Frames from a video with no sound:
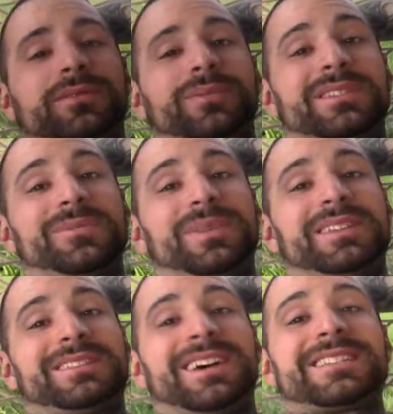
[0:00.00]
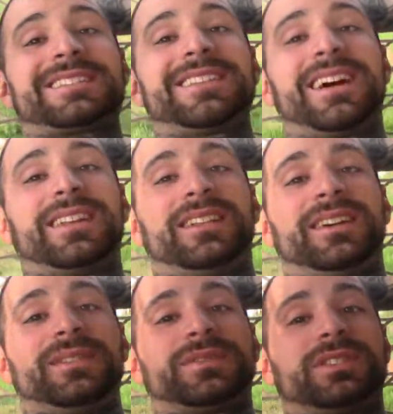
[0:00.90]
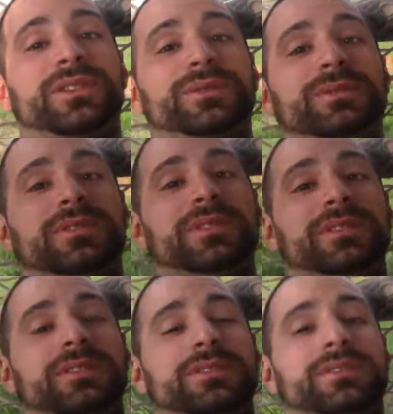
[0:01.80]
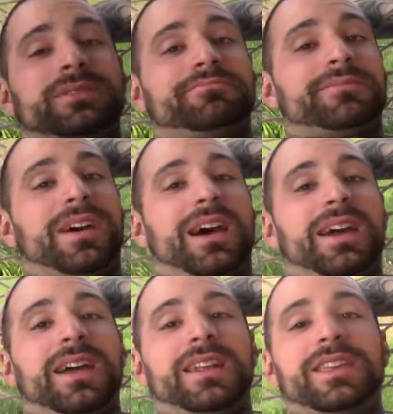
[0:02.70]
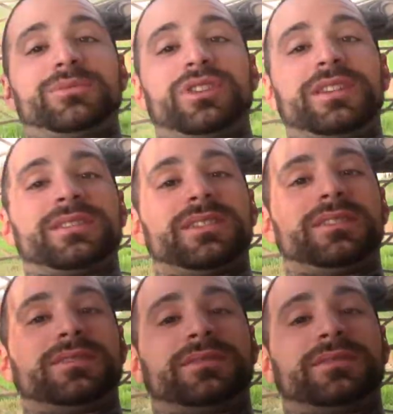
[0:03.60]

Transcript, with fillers: But to me, it's not a C9 life, so I gotta keep chasing it.